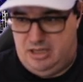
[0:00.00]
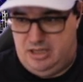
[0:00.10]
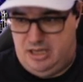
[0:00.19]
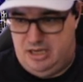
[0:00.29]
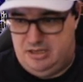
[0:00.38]

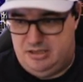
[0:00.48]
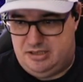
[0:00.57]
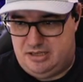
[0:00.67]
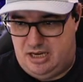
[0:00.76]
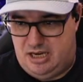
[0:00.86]
And then
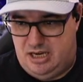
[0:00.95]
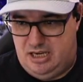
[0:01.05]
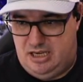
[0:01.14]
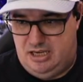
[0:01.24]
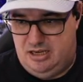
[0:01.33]

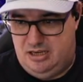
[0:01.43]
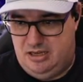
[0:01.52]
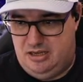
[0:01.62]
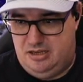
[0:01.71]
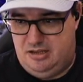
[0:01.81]
say
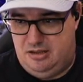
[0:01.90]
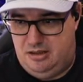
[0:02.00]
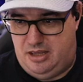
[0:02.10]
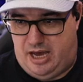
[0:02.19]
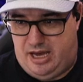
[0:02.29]

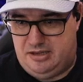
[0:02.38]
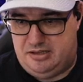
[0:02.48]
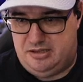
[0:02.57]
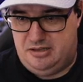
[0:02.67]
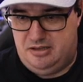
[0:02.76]

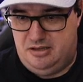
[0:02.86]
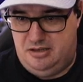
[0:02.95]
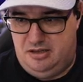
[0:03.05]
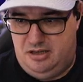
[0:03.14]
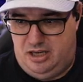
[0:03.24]
that.
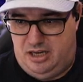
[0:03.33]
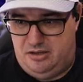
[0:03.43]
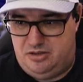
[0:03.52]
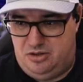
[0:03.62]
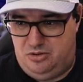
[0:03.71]

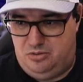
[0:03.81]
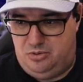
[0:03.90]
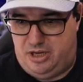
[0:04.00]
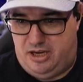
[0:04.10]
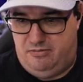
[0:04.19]
And toggle
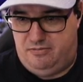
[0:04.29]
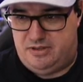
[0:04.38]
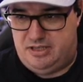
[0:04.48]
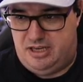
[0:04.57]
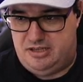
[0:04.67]
that for
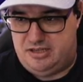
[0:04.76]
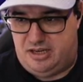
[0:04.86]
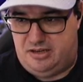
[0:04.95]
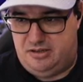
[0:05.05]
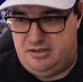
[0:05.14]
10
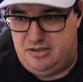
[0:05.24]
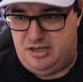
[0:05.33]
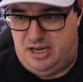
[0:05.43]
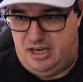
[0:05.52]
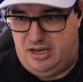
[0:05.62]
seconds.
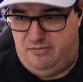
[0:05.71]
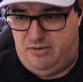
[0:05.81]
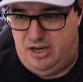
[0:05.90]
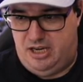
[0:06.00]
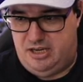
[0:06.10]
If
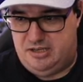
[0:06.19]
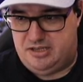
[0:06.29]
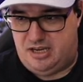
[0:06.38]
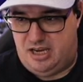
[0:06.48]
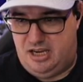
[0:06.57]
I hit
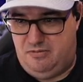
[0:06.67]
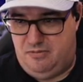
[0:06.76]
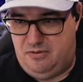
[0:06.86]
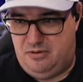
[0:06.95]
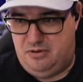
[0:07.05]
save.
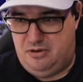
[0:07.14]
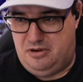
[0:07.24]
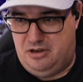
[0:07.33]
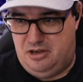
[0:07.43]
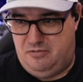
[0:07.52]

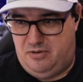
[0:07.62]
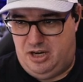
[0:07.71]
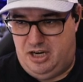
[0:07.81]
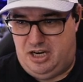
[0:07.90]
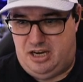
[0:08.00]

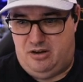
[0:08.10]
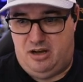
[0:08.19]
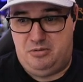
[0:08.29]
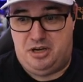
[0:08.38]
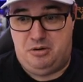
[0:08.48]
By now,
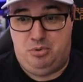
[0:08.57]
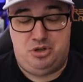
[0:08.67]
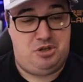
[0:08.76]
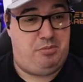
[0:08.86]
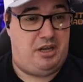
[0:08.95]
I'm going to
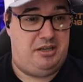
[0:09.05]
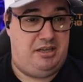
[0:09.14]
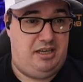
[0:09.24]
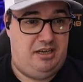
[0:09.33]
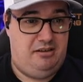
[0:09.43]
push a button
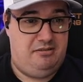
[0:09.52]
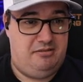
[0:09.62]
here.